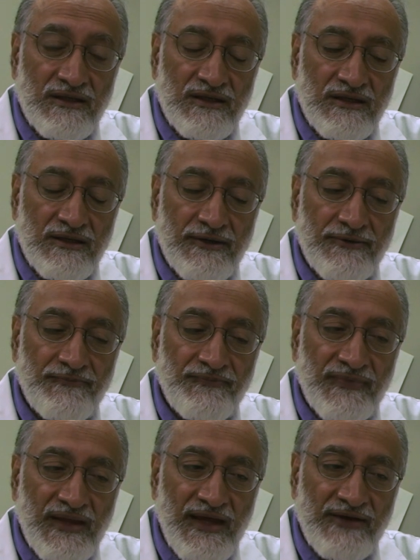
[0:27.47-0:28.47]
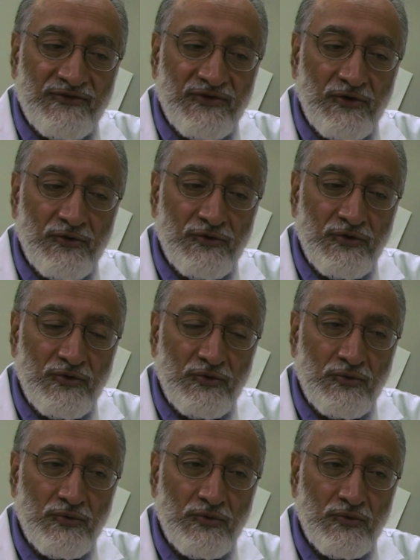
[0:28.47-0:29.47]
Um, and so
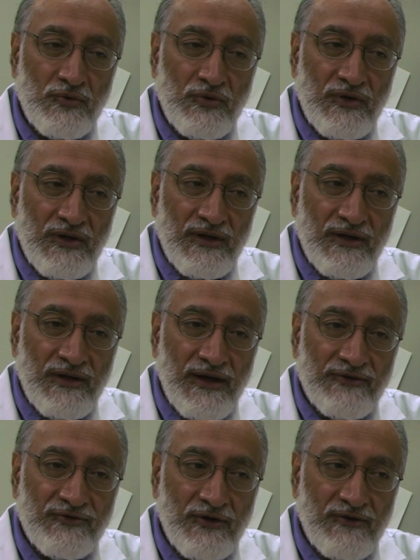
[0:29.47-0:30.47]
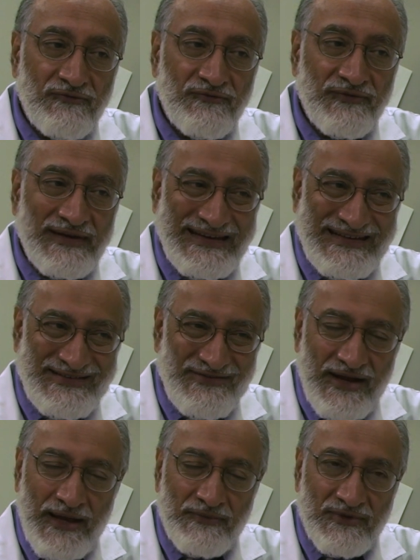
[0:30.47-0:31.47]
you are sort of
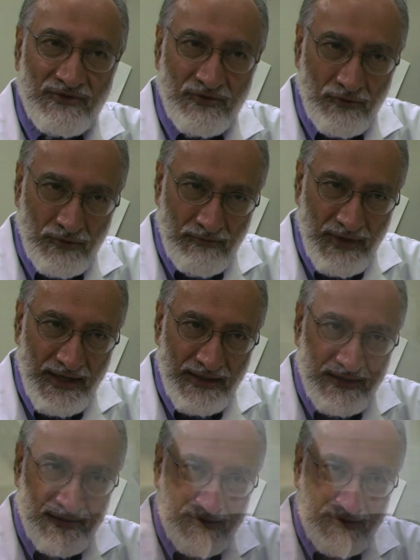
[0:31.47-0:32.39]
trapped in your own body.